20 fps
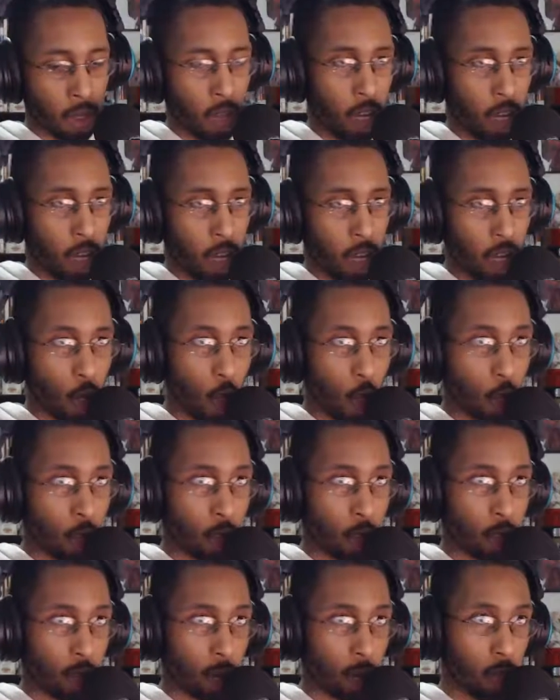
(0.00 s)
and
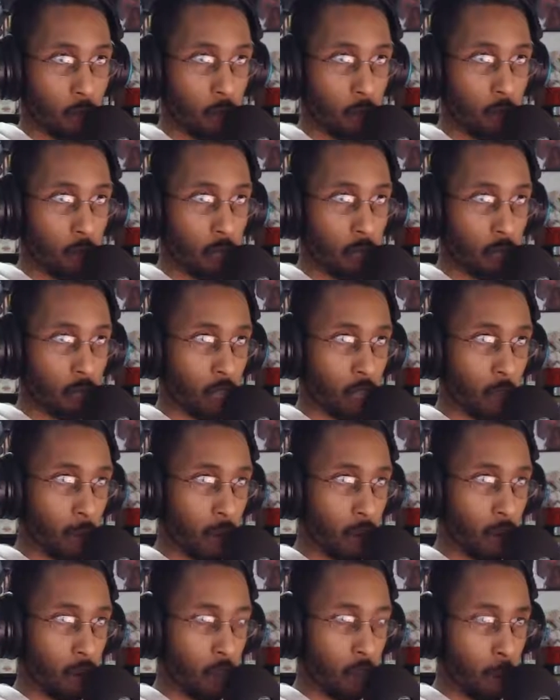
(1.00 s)
go over some news that's
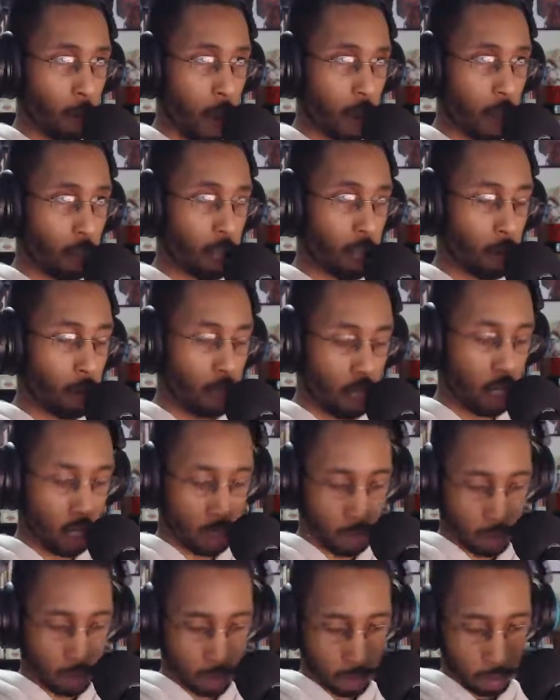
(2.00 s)
come out in the past couple
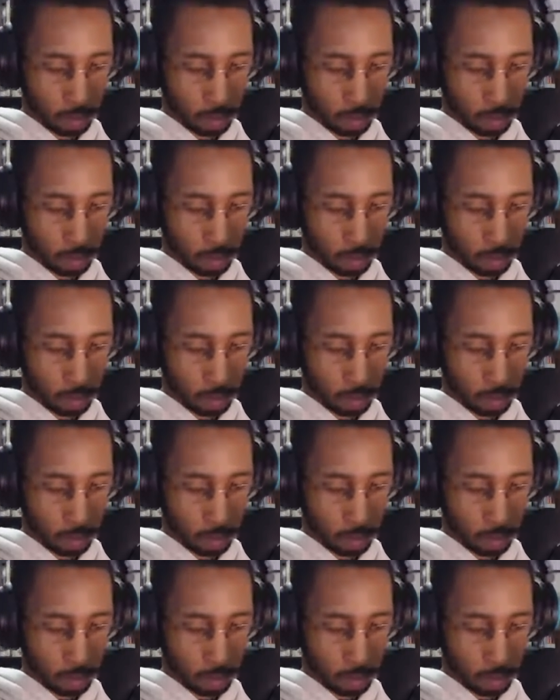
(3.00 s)
days.